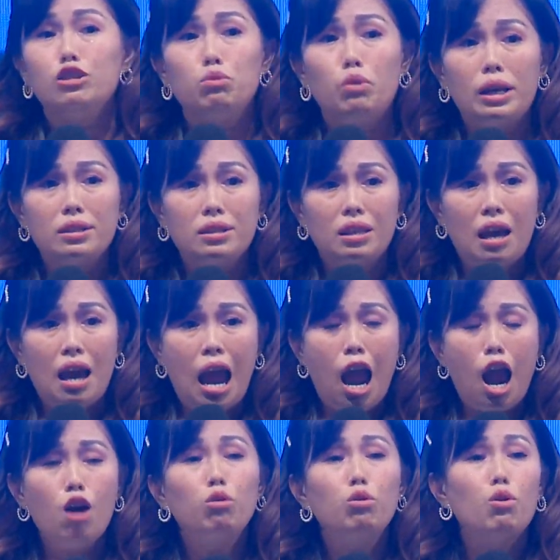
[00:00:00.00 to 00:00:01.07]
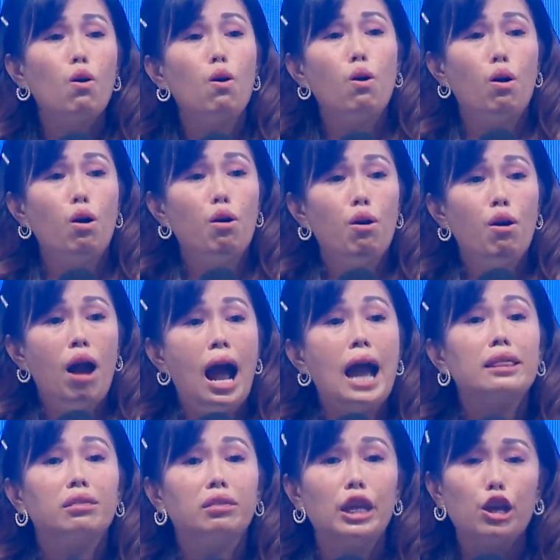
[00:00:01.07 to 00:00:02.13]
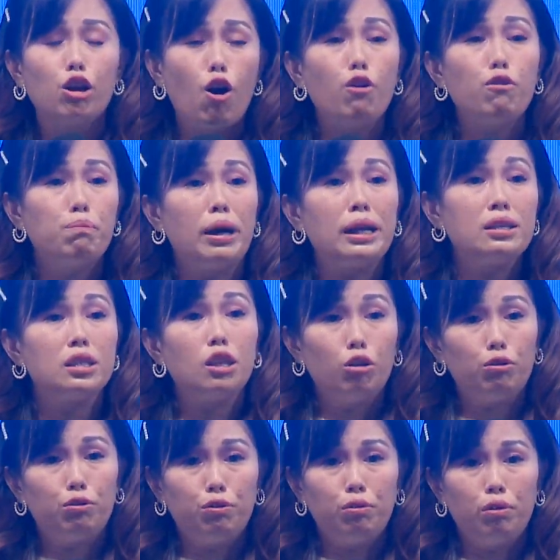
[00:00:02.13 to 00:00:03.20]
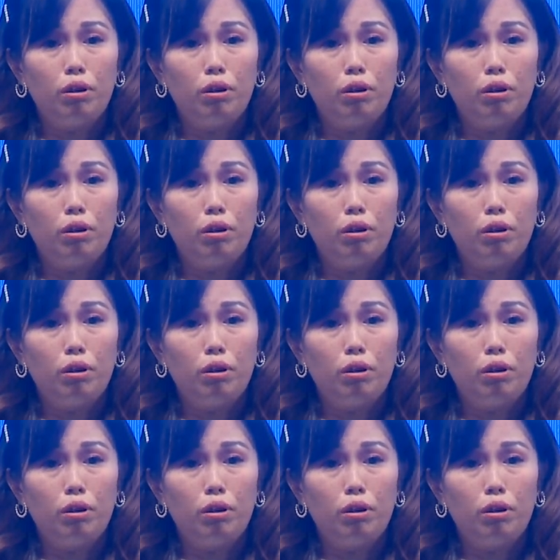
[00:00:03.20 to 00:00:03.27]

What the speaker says: was how low I think of myself.